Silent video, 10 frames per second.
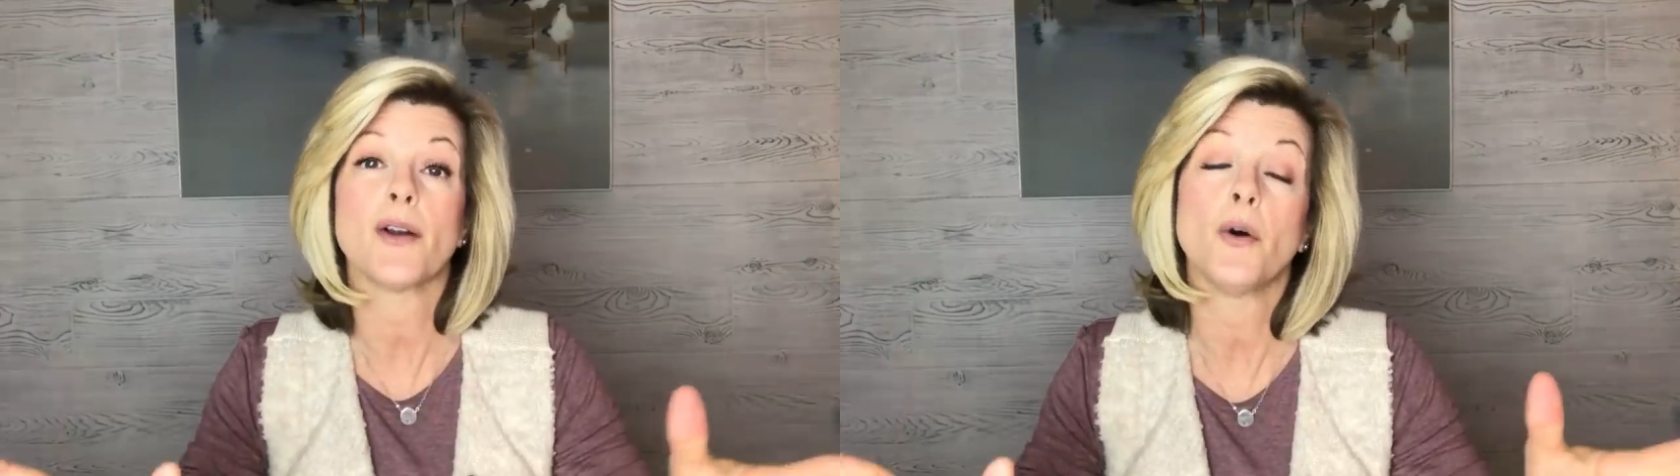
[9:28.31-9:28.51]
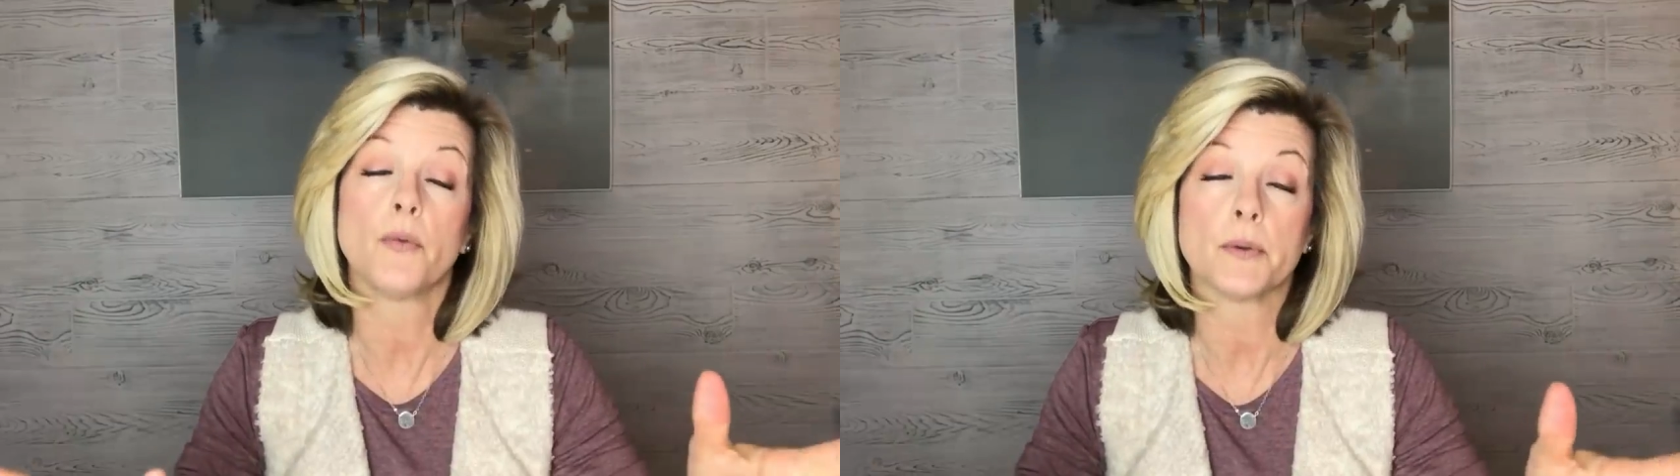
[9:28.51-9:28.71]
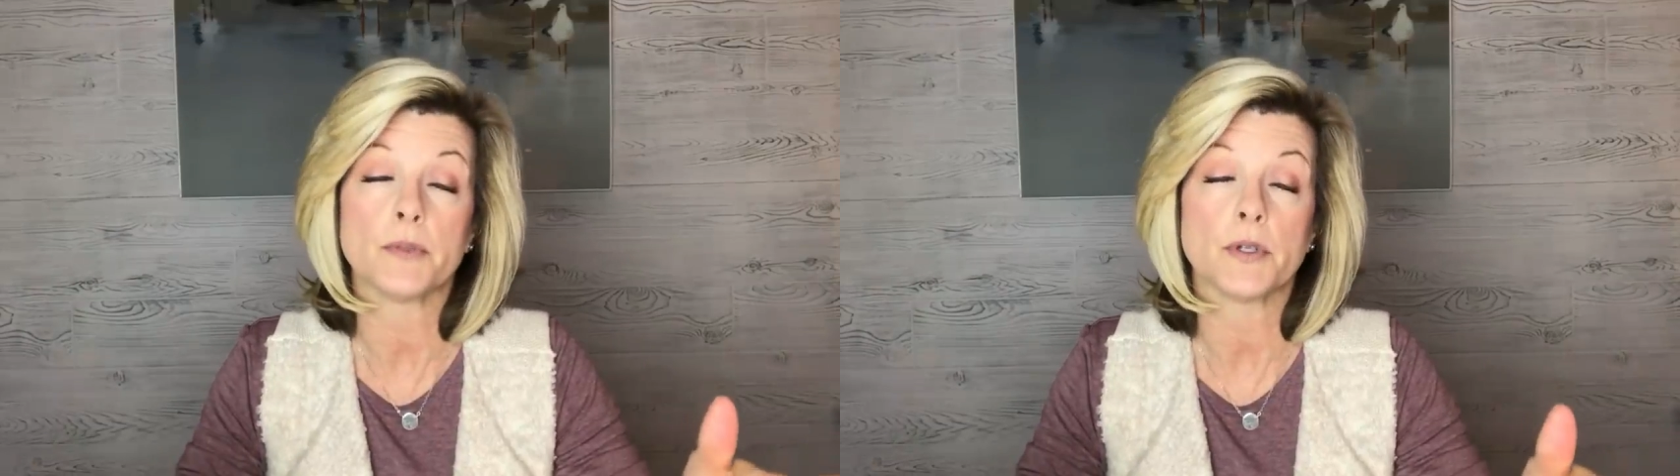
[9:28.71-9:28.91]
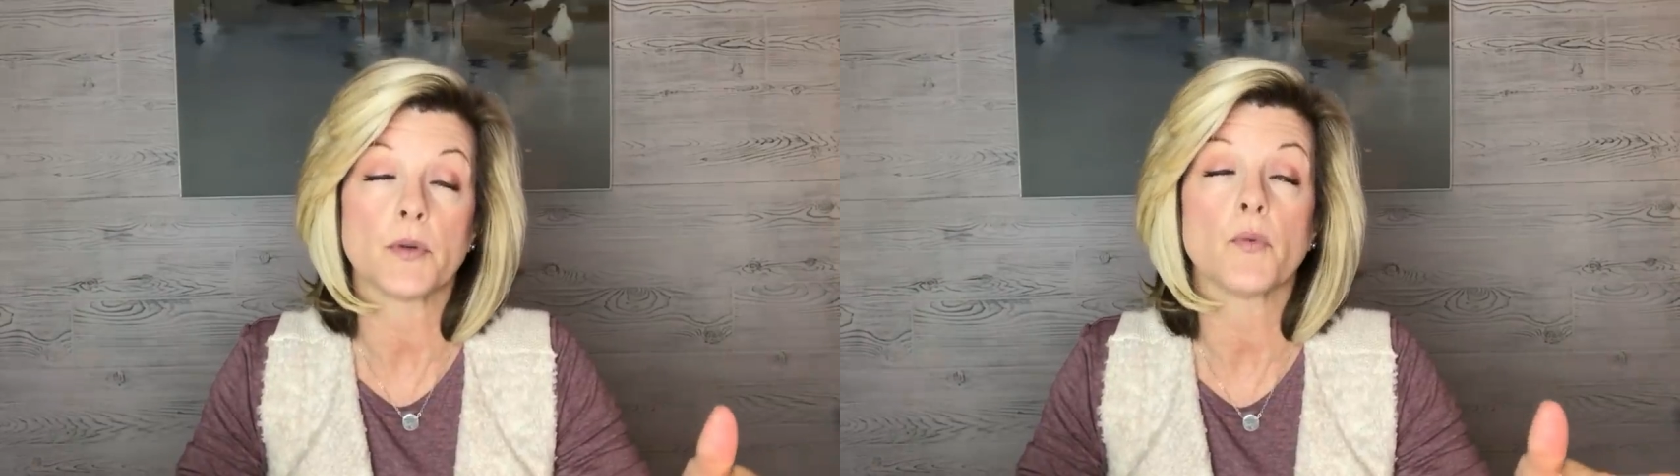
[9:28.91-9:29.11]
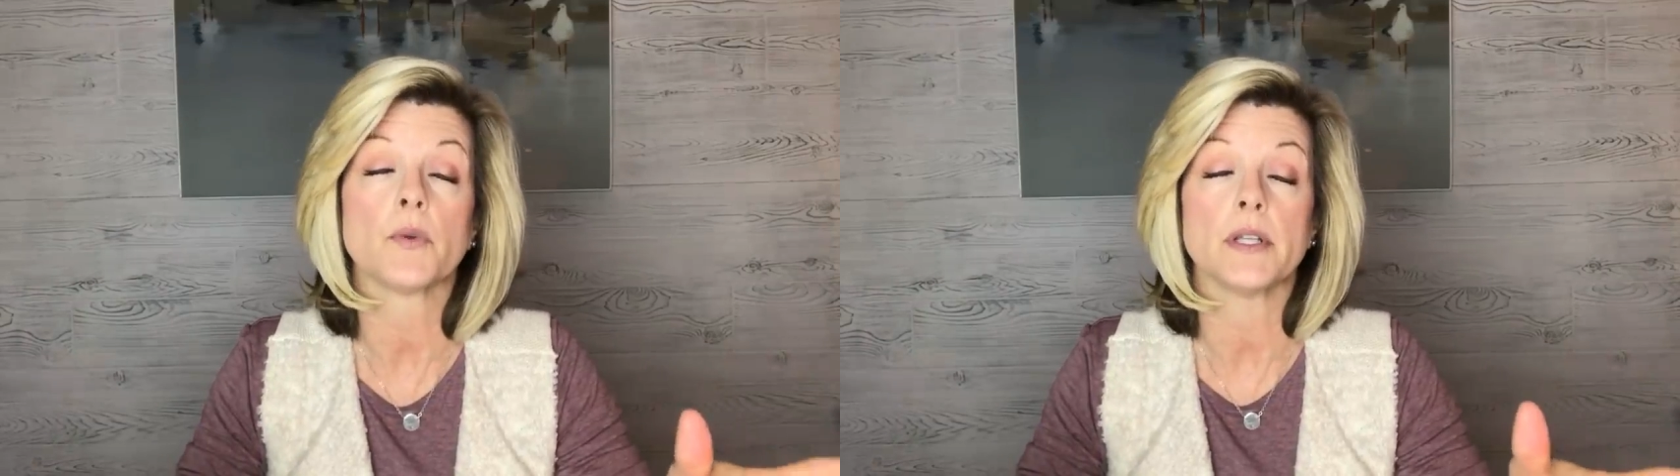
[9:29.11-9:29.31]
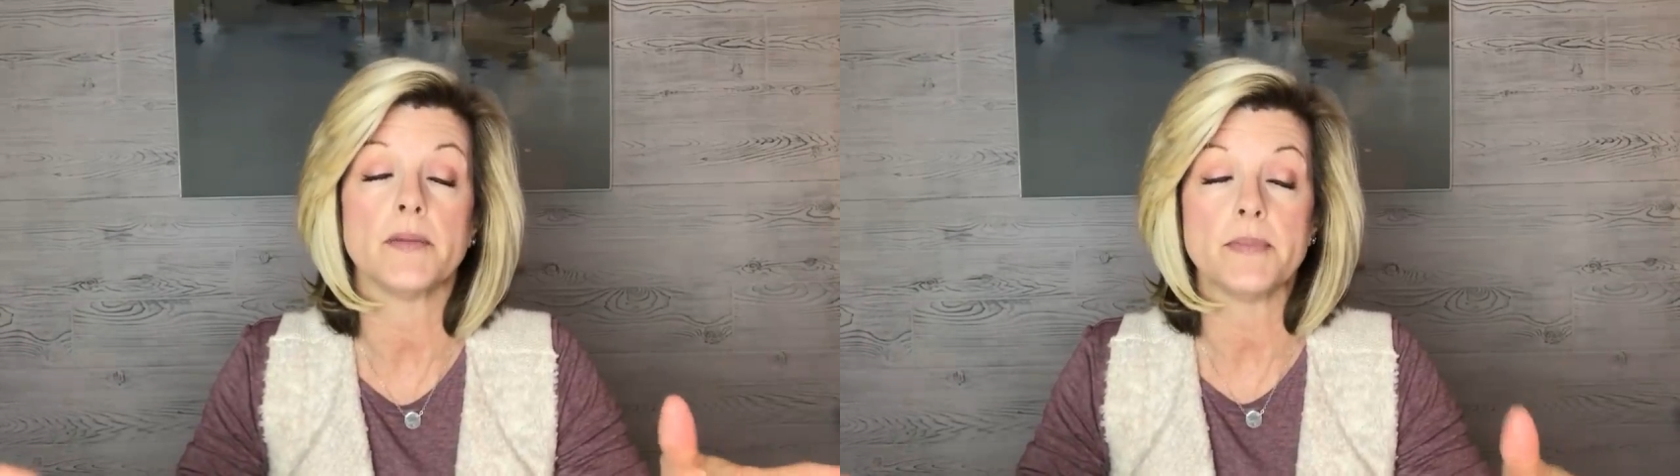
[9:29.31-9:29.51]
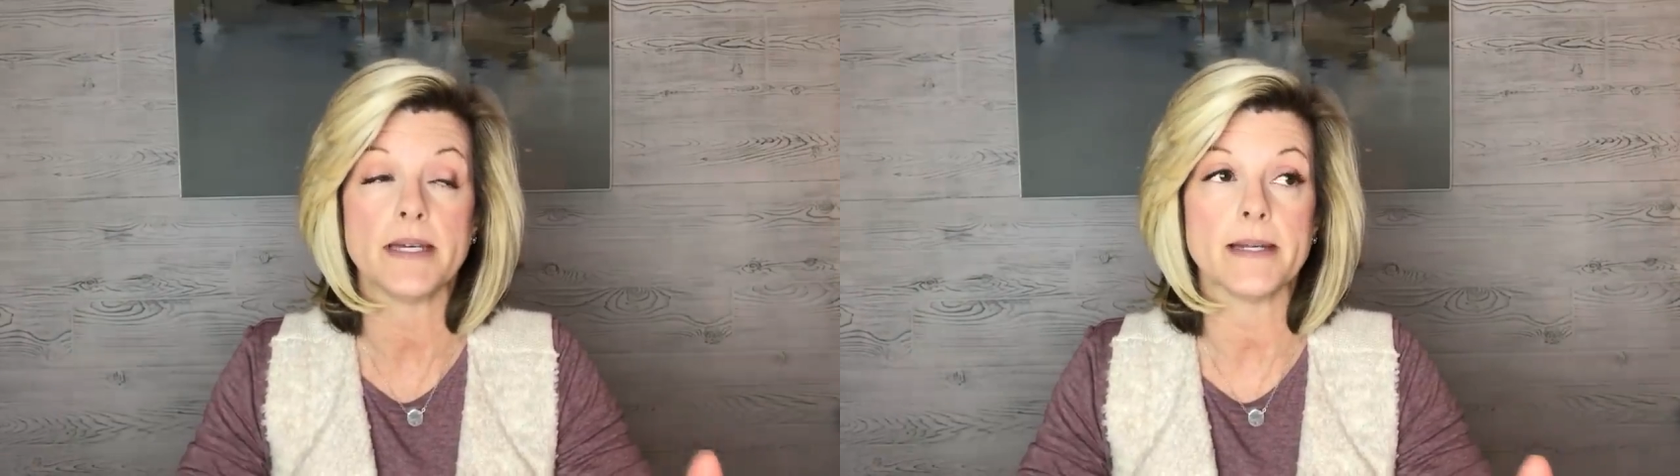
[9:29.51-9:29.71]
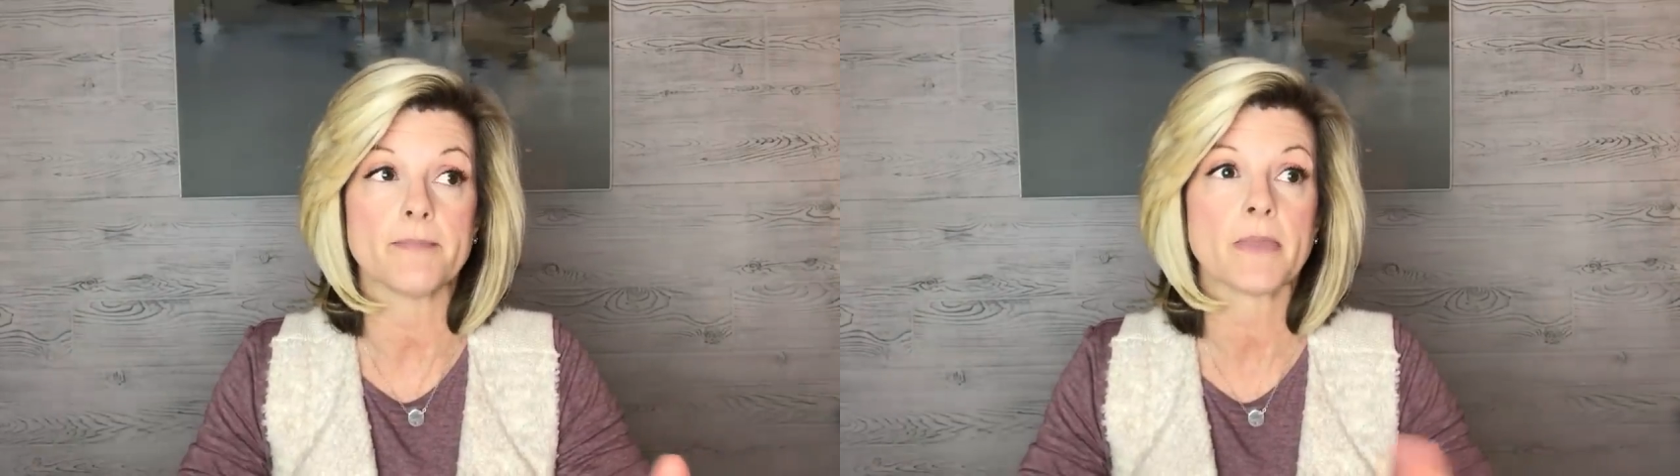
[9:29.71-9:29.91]
whole room look really
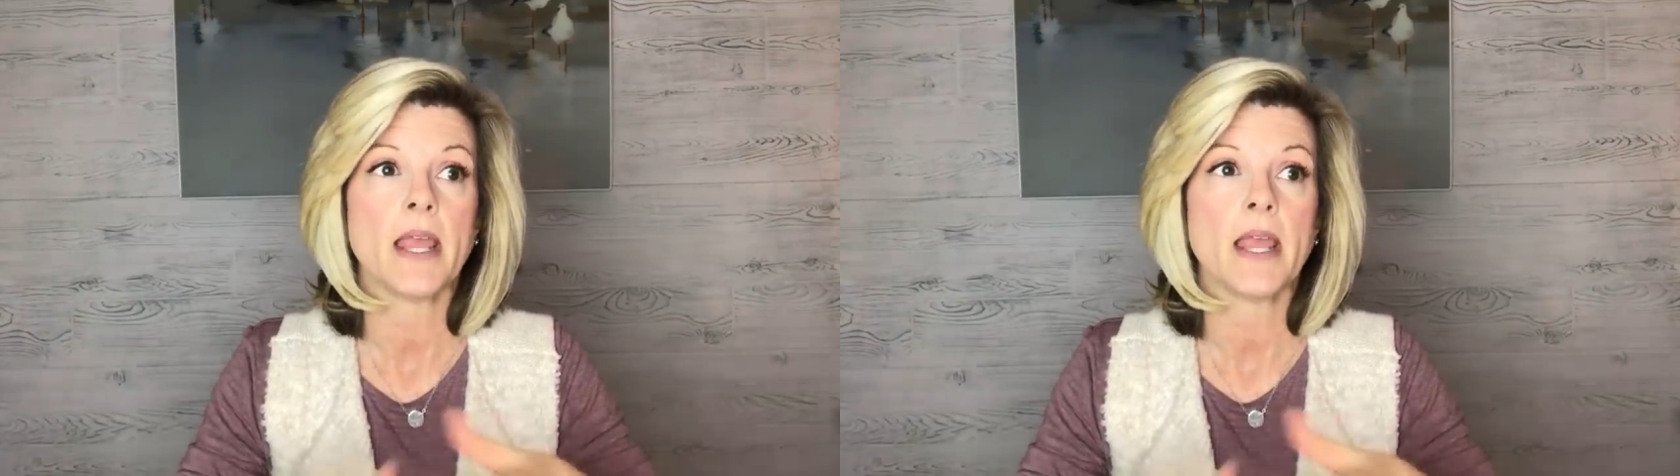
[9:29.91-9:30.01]
big.